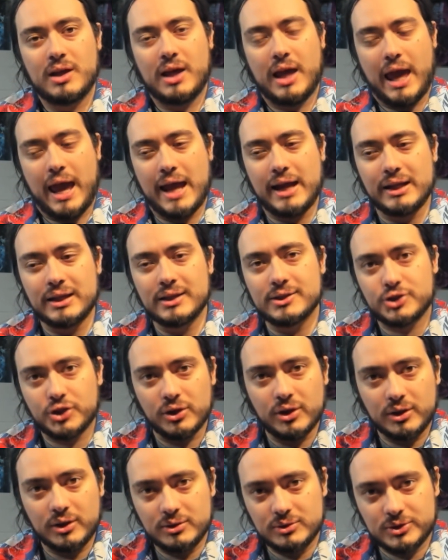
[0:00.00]
and each of
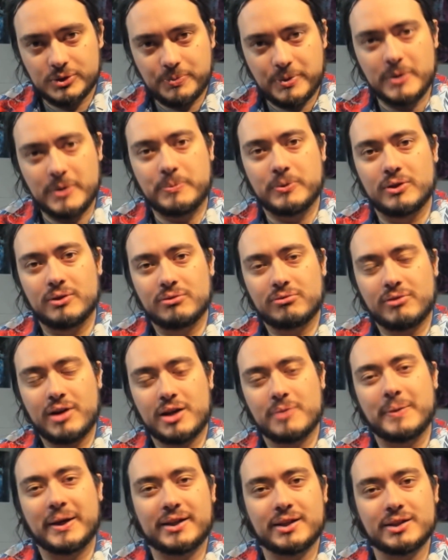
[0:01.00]
those people
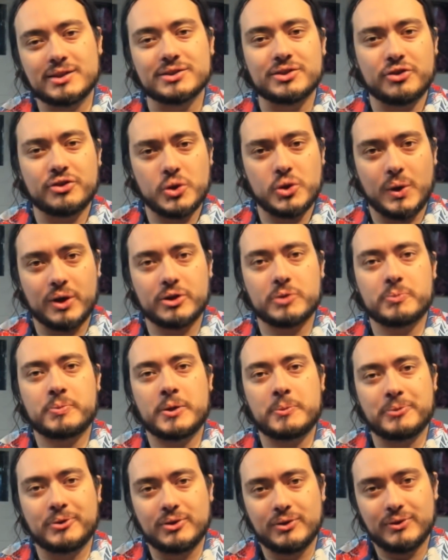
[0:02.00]
recommended it to 2 other
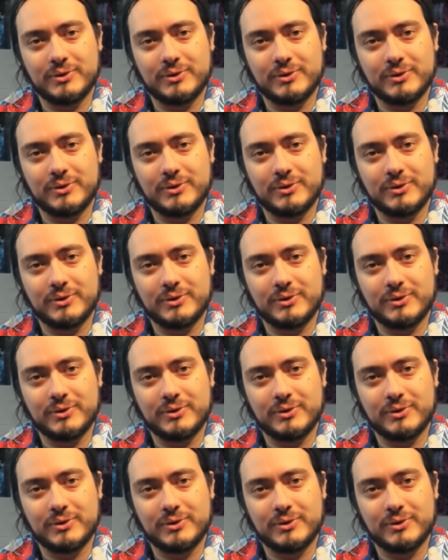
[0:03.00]
people,